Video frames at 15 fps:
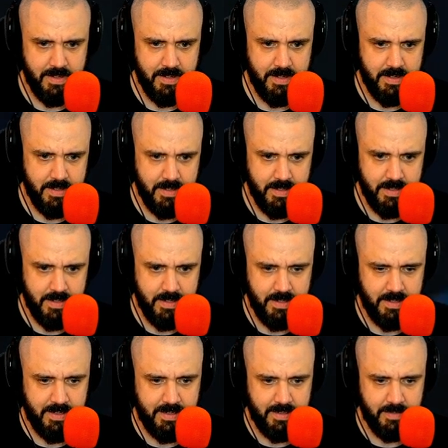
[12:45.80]
Good to leave.
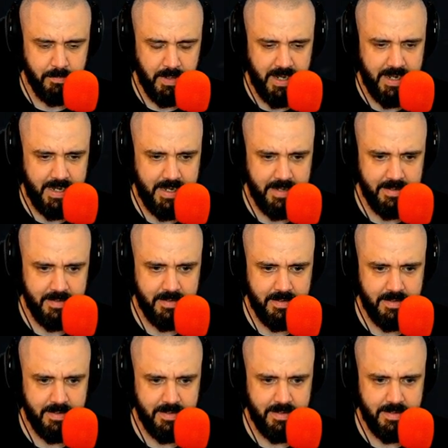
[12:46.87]
Bye. Yes.
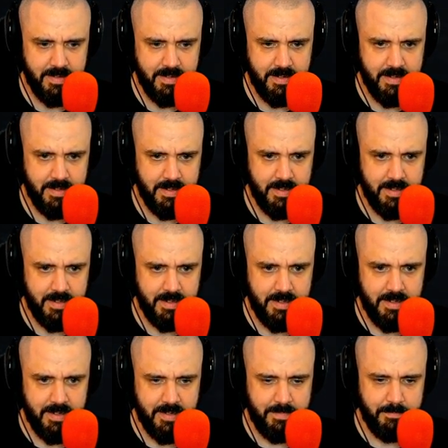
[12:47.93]
Oh
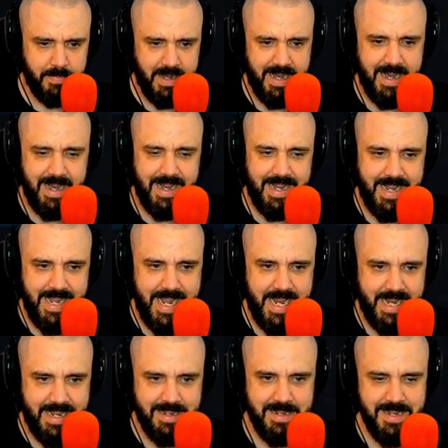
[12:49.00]
my Bye. God.